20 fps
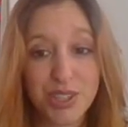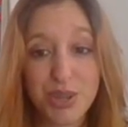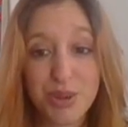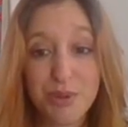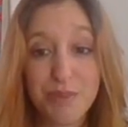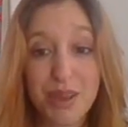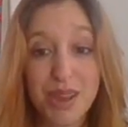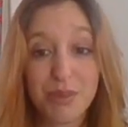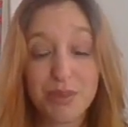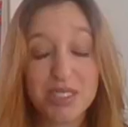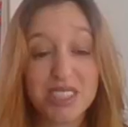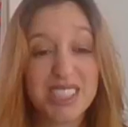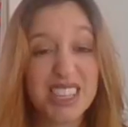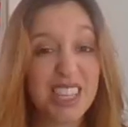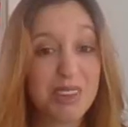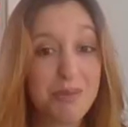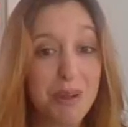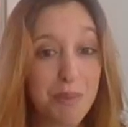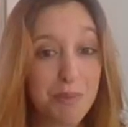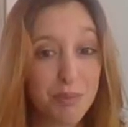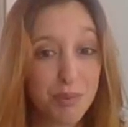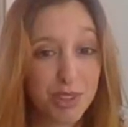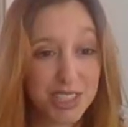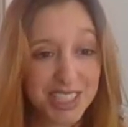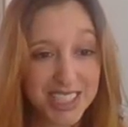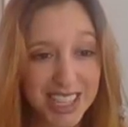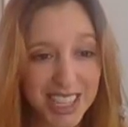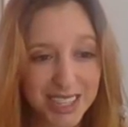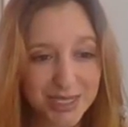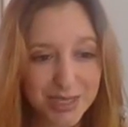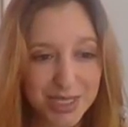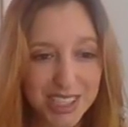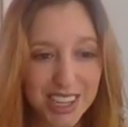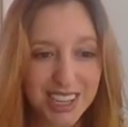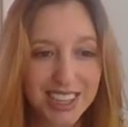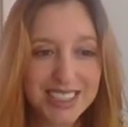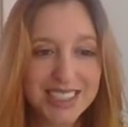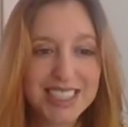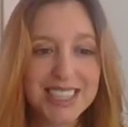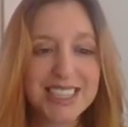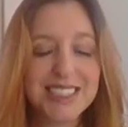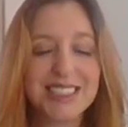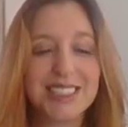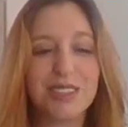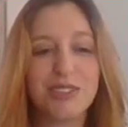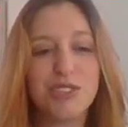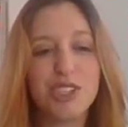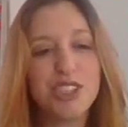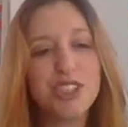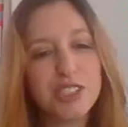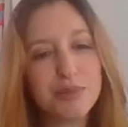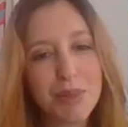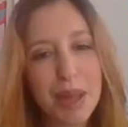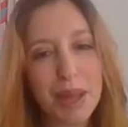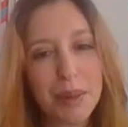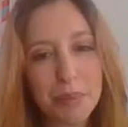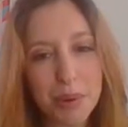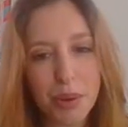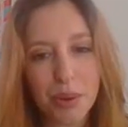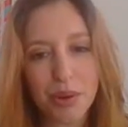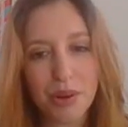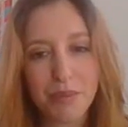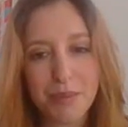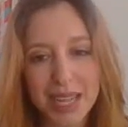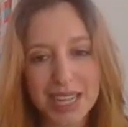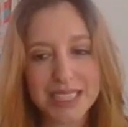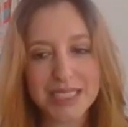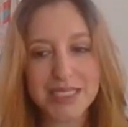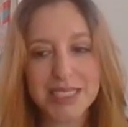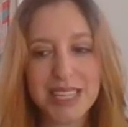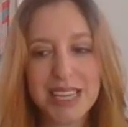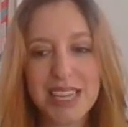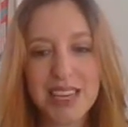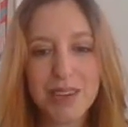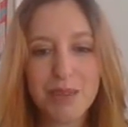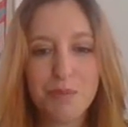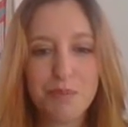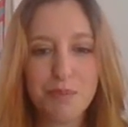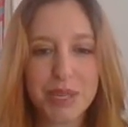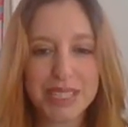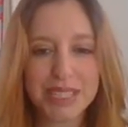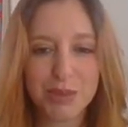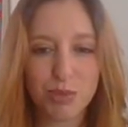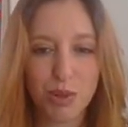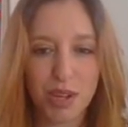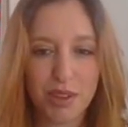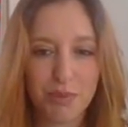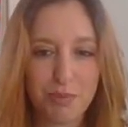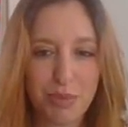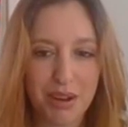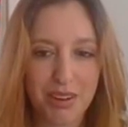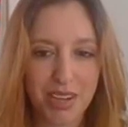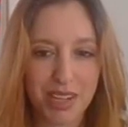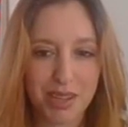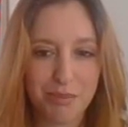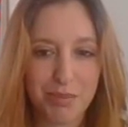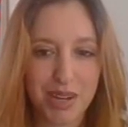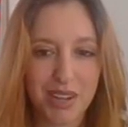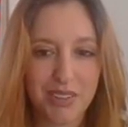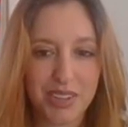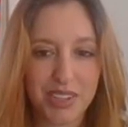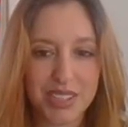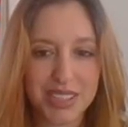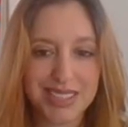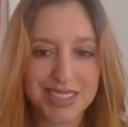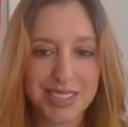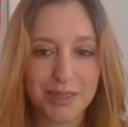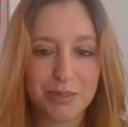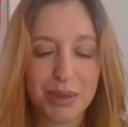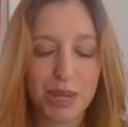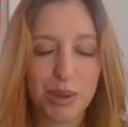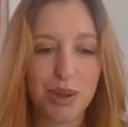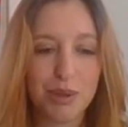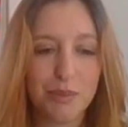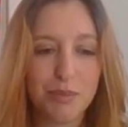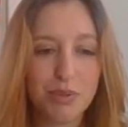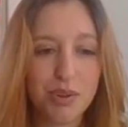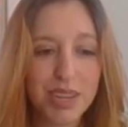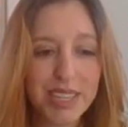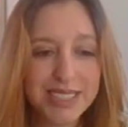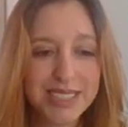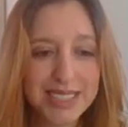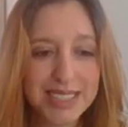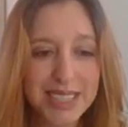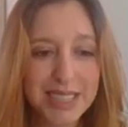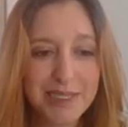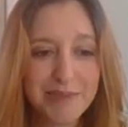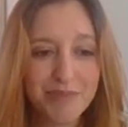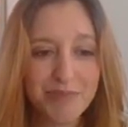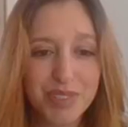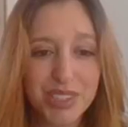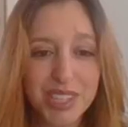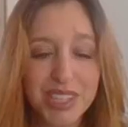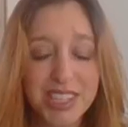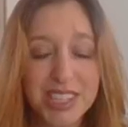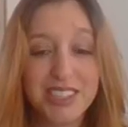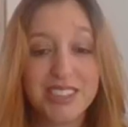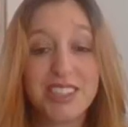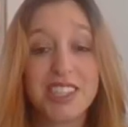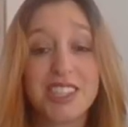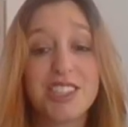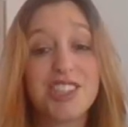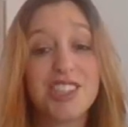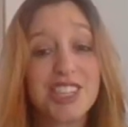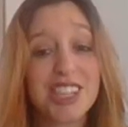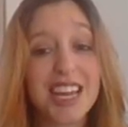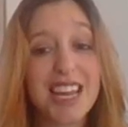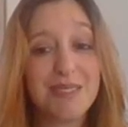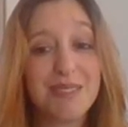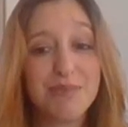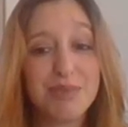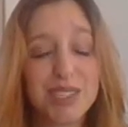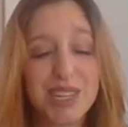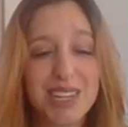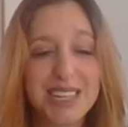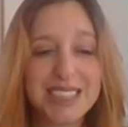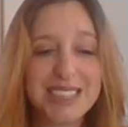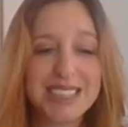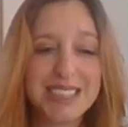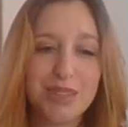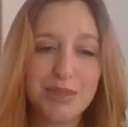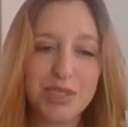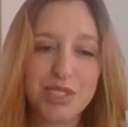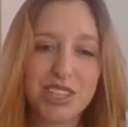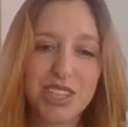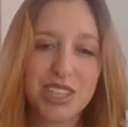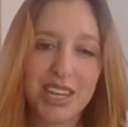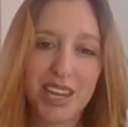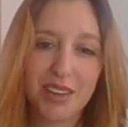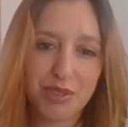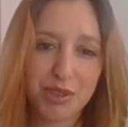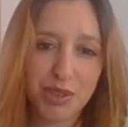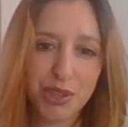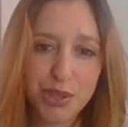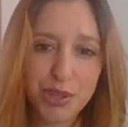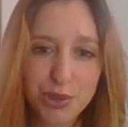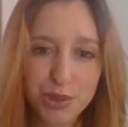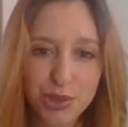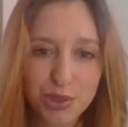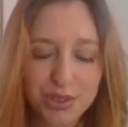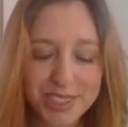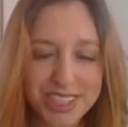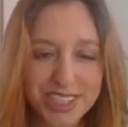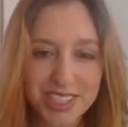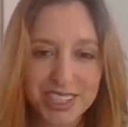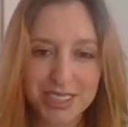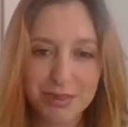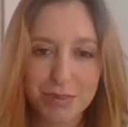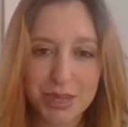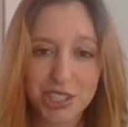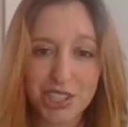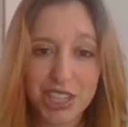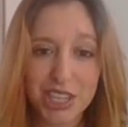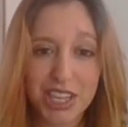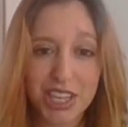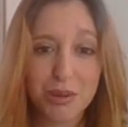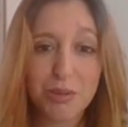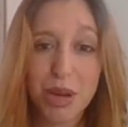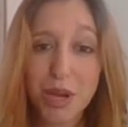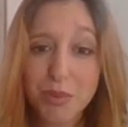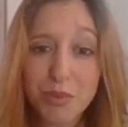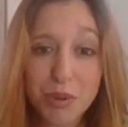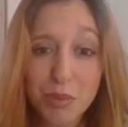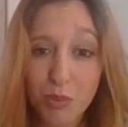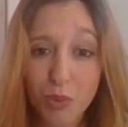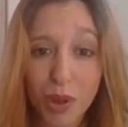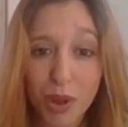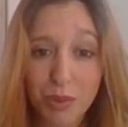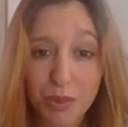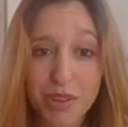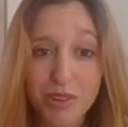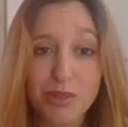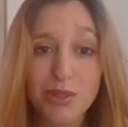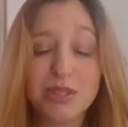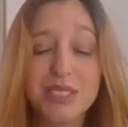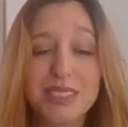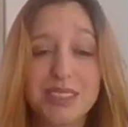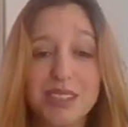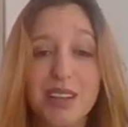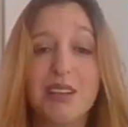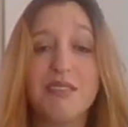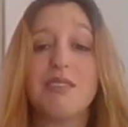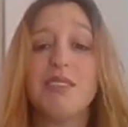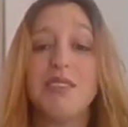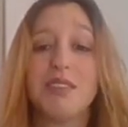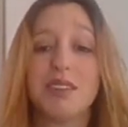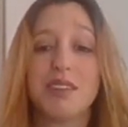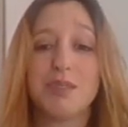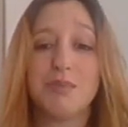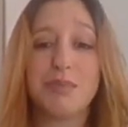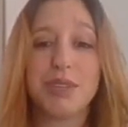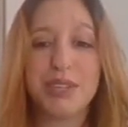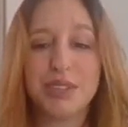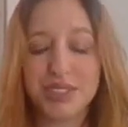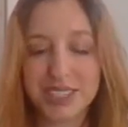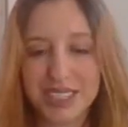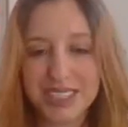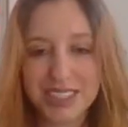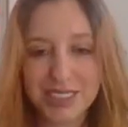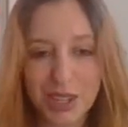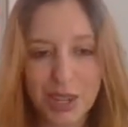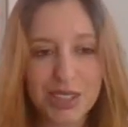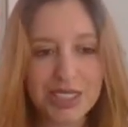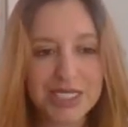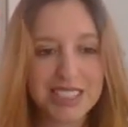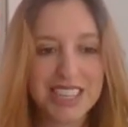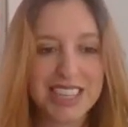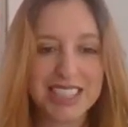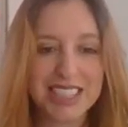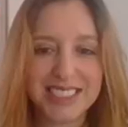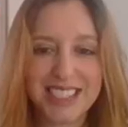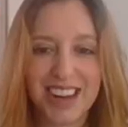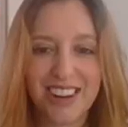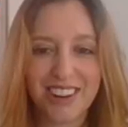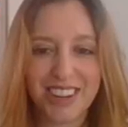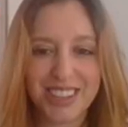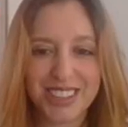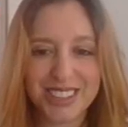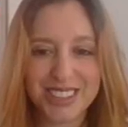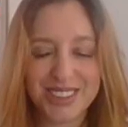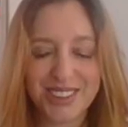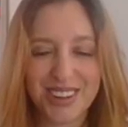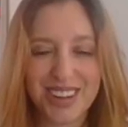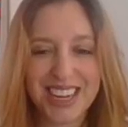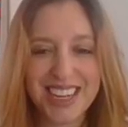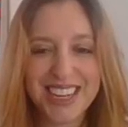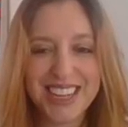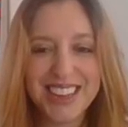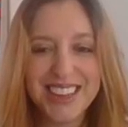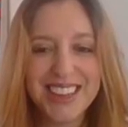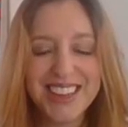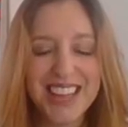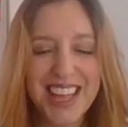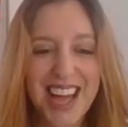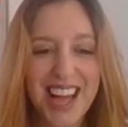You may want to think about print advertising, so newspaper or a magazine, but it's worth bearing in mind that this can be quite pricey. Digital advertising, which can have a huge reach, especially at the moment while we're all stuck on our computers, constantly staring at the screen.